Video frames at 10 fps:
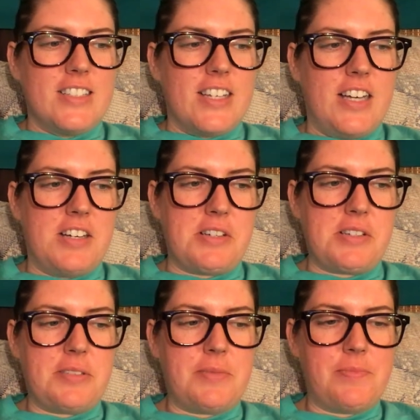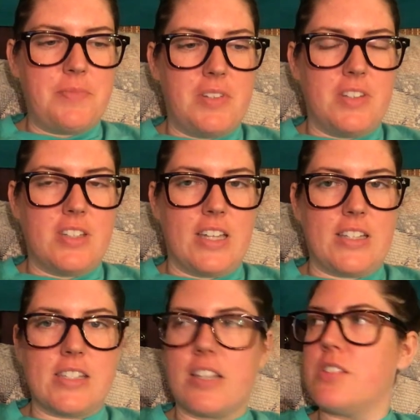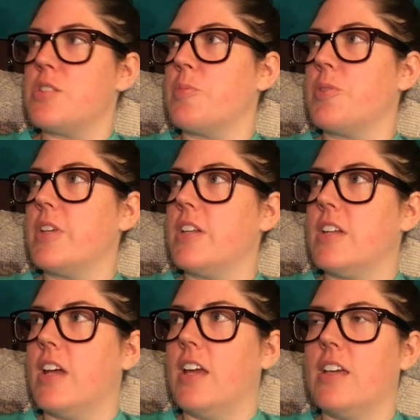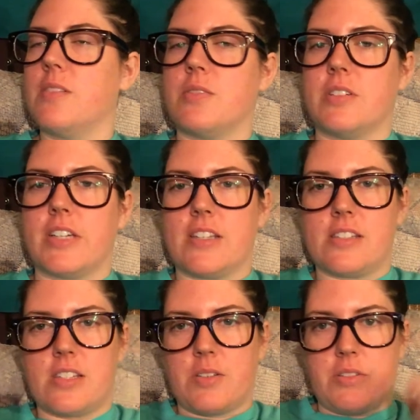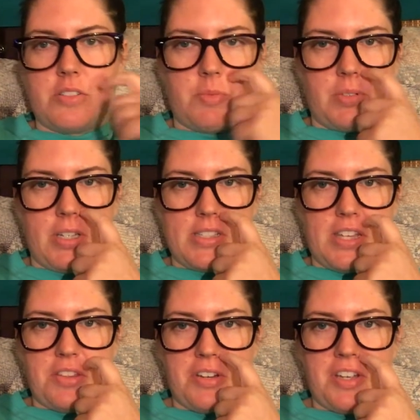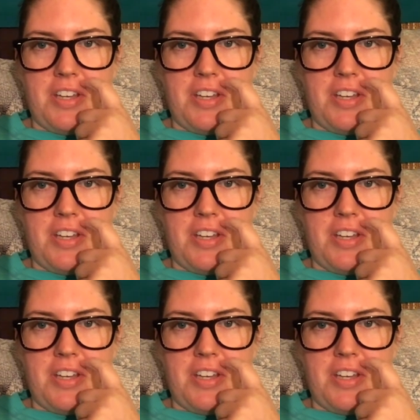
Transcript: Um, it's like super late at night. Well, I guess it's not really super late. It's 8.30.